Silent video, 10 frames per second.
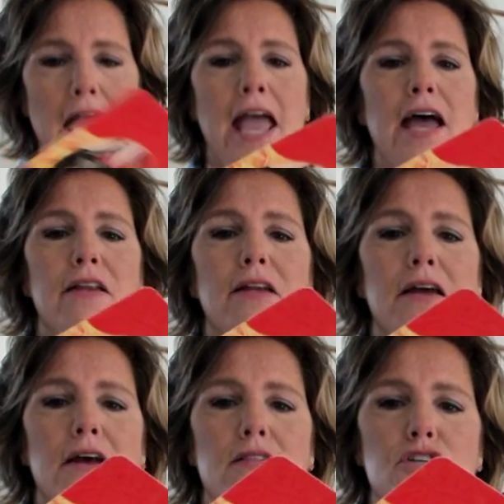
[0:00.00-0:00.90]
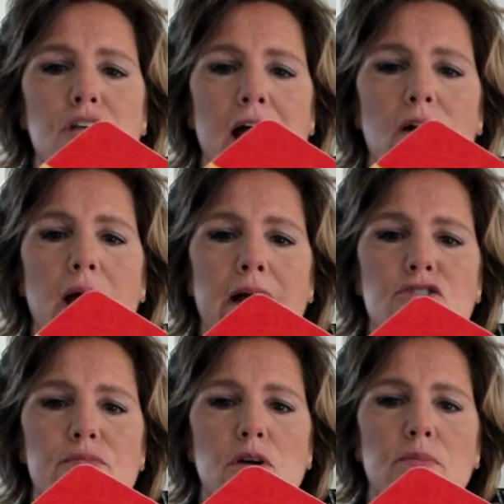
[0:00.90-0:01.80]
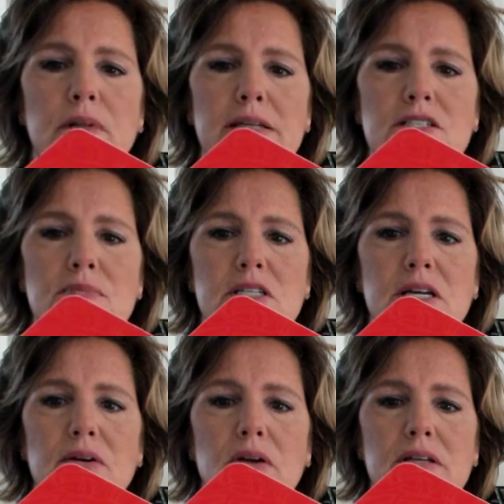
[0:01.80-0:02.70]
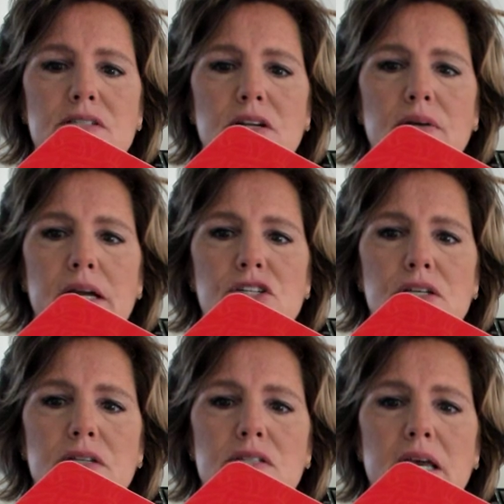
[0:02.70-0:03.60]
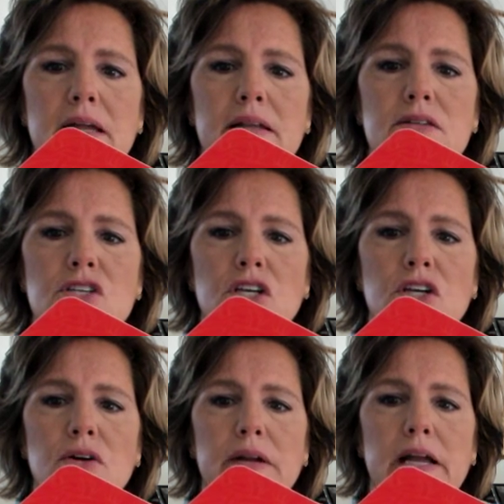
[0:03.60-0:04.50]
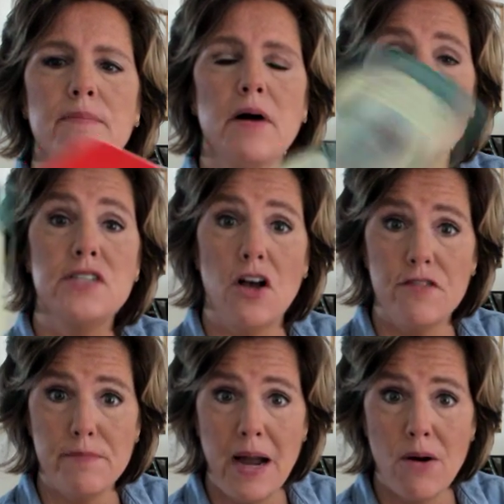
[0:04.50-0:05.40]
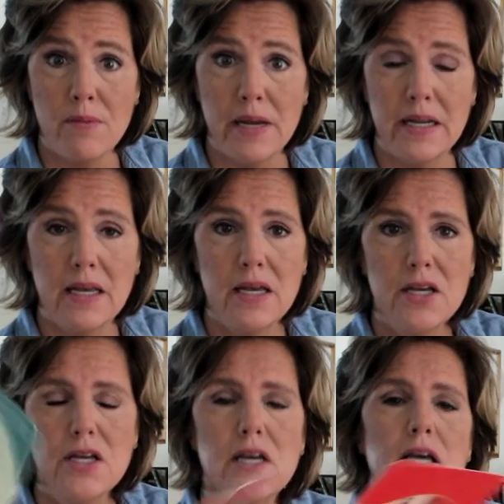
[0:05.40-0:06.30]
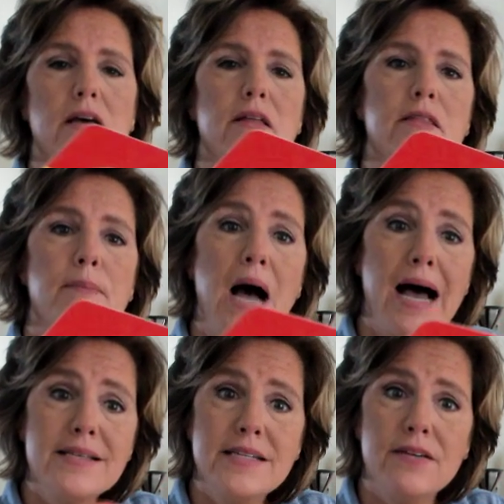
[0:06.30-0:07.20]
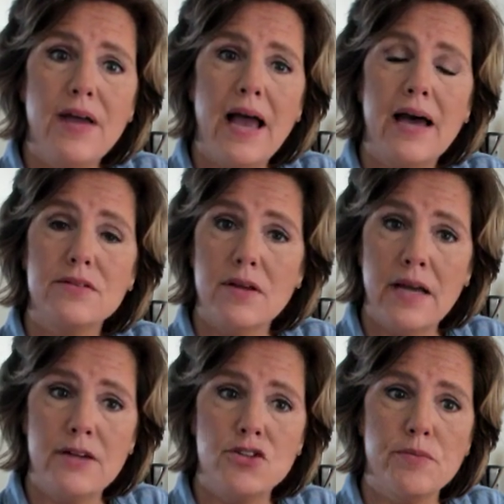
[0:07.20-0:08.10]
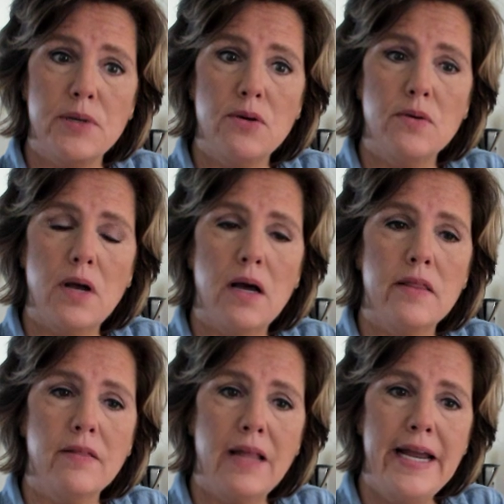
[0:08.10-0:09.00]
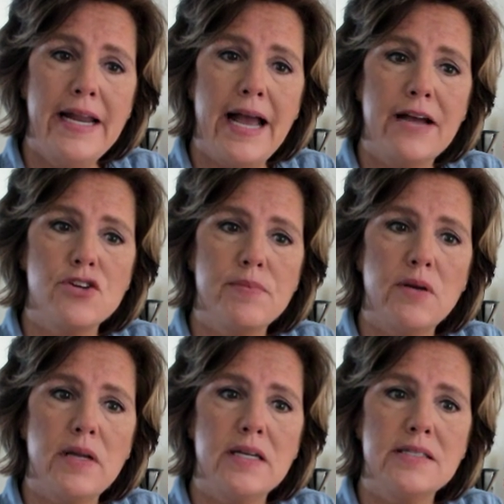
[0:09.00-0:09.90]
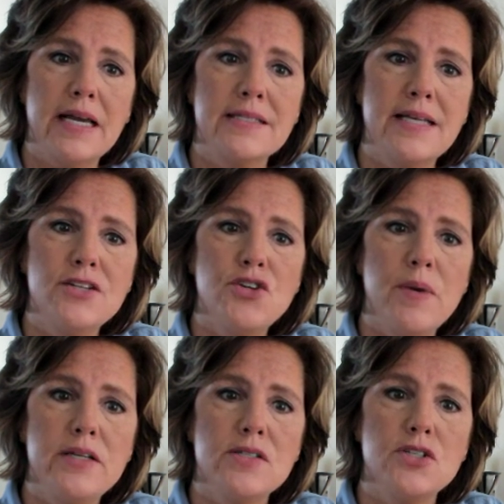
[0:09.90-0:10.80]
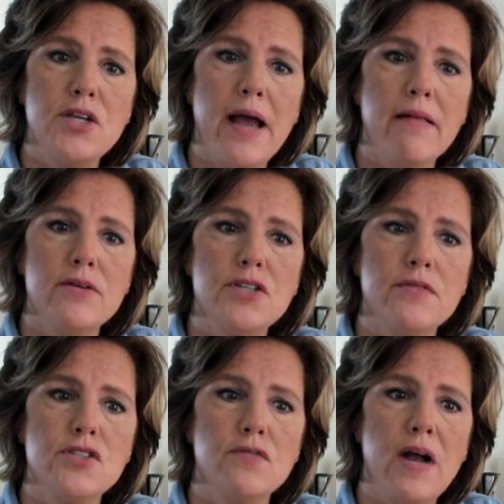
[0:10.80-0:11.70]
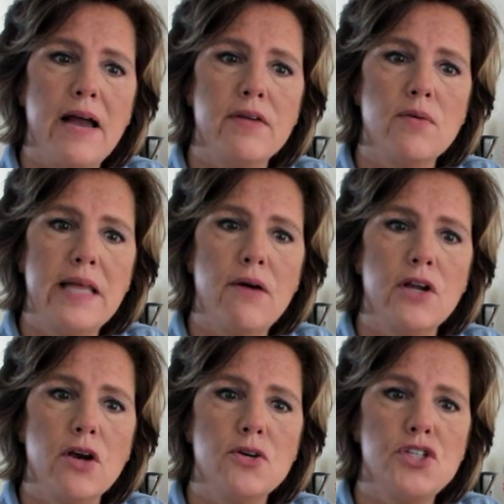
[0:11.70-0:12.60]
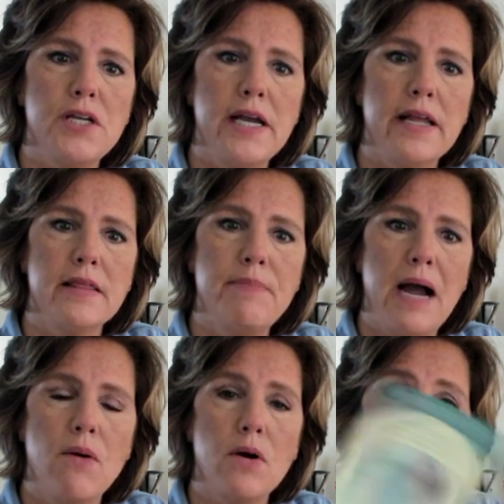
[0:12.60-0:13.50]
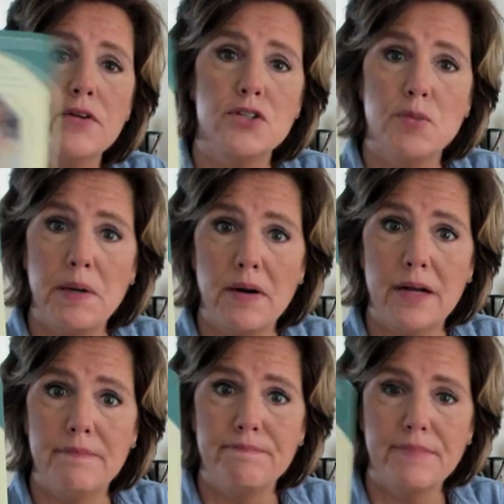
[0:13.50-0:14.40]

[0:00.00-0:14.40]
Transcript: And the shadow attribute places material considerations and security above self-empowerment. The positive attribute, the light attribute, is accentuates the challenge of surviving without negotiating the power of your spirit,